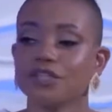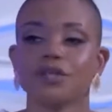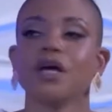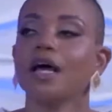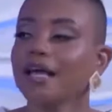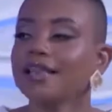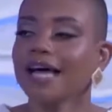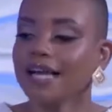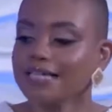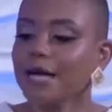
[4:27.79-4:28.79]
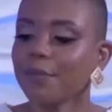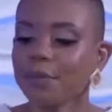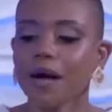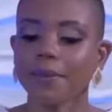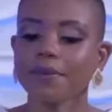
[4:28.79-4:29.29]
So that example
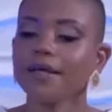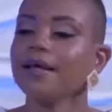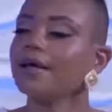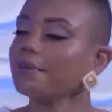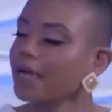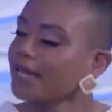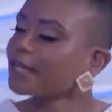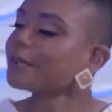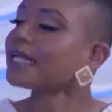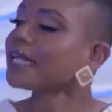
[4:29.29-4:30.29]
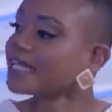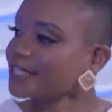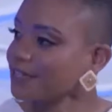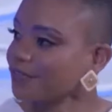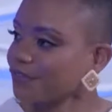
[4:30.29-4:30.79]
probably made it a little bit
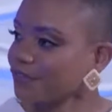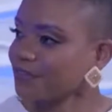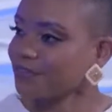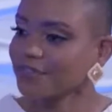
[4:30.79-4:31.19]
easier for those of